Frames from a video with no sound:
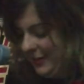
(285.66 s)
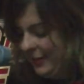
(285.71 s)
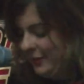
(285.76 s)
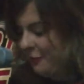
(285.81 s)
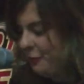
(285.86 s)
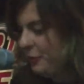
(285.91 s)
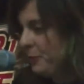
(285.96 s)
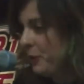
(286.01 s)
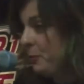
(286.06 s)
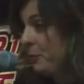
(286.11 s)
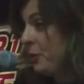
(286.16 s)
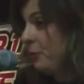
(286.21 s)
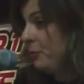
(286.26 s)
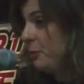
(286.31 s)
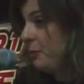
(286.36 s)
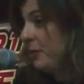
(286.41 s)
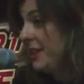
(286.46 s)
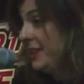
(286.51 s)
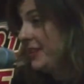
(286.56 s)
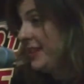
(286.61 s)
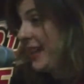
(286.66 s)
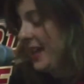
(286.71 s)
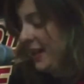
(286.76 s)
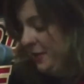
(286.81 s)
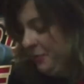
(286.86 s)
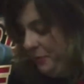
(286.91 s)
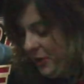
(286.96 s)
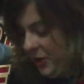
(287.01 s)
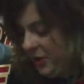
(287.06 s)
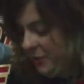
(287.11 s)
From the moment my
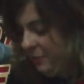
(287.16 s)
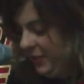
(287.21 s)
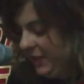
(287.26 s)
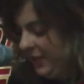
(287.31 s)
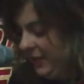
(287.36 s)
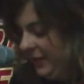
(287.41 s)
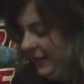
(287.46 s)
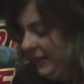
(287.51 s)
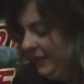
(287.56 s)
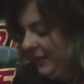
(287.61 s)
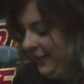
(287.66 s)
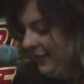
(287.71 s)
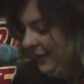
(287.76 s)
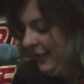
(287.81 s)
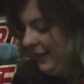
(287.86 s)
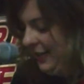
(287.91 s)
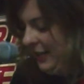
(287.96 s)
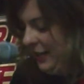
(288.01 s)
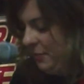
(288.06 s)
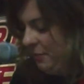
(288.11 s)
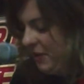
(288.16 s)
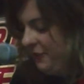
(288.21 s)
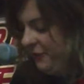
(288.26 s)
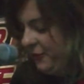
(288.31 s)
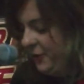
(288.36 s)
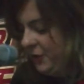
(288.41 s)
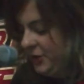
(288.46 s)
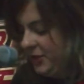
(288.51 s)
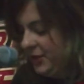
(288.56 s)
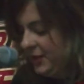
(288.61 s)
dad bought me my
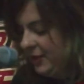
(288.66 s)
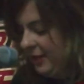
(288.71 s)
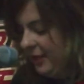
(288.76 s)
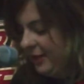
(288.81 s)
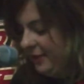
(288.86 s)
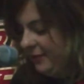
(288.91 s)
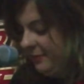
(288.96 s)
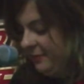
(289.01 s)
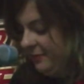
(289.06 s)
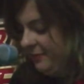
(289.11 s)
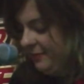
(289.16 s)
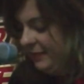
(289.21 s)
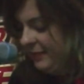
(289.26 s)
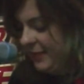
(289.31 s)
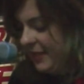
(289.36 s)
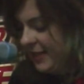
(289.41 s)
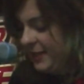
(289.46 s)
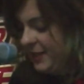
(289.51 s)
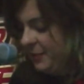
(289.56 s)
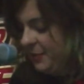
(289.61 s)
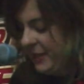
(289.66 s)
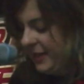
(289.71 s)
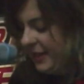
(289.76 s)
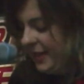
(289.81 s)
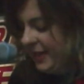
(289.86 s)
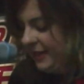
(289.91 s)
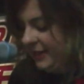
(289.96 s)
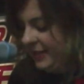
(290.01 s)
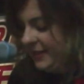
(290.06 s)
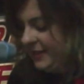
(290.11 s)
first glove and
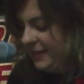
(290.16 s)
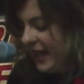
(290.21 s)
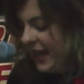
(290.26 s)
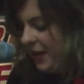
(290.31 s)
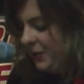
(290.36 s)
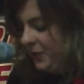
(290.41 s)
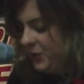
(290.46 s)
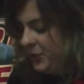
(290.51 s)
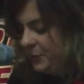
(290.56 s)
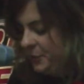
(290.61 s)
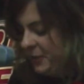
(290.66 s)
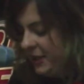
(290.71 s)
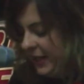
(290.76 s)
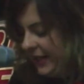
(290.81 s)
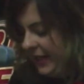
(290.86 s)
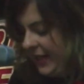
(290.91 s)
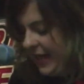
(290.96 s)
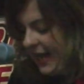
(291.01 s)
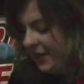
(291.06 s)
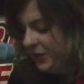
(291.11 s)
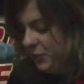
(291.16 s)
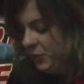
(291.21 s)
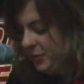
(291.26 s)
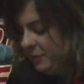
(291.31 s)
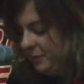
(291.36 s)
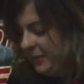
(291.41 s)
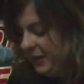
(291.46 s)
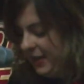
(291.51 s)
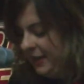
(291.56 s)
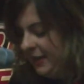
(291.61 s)
spent endless hours playing catch
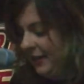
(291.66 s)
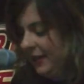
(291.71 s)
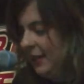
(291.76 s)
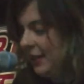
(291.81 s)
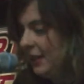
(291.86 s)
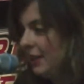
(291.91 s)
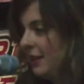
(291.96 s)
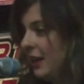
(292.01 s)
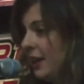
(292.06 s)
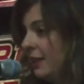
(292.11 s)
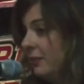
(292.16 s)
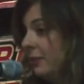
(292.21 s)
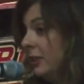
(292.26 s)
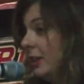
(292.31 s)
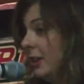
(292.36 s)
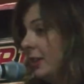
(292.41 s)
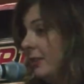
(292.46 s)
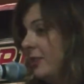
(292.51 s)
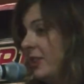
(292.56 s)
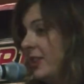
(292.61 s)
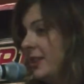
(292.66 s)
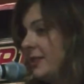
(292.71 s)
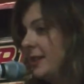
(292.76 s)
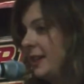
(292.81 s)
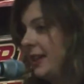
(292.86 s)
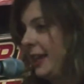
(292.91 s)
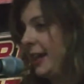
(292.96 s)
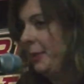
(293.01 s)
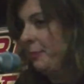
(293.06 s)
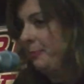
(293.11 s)
with me, I've loved this
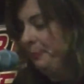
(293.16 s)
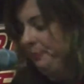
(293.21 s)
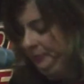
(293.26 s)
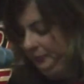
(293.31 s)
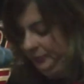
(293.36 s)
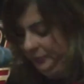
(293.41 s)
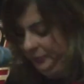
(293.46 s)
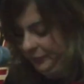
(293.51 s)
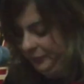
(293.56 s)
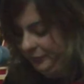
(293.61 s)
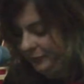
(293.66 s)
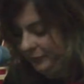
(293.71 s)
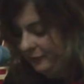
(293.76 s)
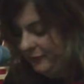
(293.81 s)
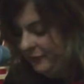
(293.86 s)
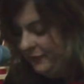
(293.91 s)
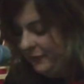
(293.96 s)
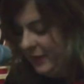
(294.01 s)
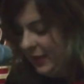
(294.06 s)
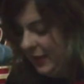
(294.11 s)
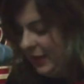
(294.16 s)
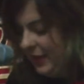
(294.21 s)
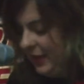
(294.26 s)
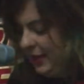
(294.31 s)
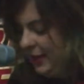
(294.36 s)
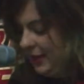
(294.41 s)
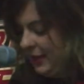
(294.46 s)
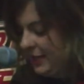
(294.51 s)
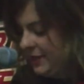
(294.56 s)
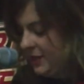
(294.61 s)
game.
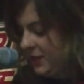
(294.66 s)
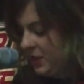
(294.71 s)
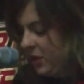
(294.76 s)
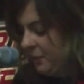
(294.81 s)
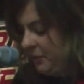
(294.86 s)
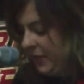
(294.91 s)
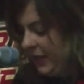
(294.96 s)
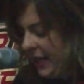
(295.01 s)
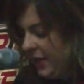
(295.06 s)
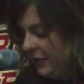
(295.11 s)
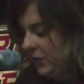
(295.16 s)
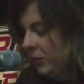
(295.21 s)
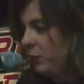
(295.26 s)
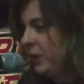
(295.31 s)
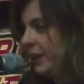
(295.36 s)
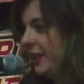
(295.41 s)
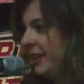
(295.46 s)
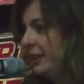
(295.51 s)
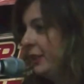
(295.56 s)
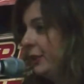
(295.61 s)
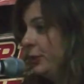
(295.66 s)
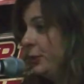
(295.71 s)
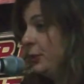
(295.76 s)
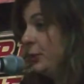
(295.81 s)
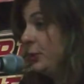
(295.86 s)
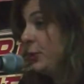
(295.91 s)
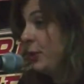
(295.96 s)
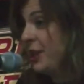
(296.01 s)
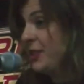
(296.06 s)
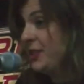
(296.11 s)
It's taught me how to win and
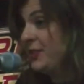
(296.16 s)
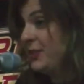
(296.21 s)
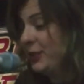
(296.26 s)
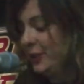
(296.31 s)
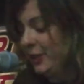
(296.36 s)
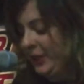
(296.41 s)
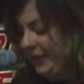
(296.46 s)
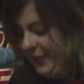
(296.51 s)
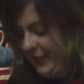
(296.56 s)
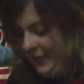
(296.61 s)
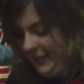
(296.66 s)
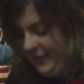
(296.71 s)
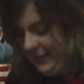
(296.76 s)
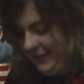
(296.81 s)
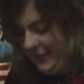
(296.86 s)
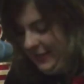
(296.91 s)
lose gracefully.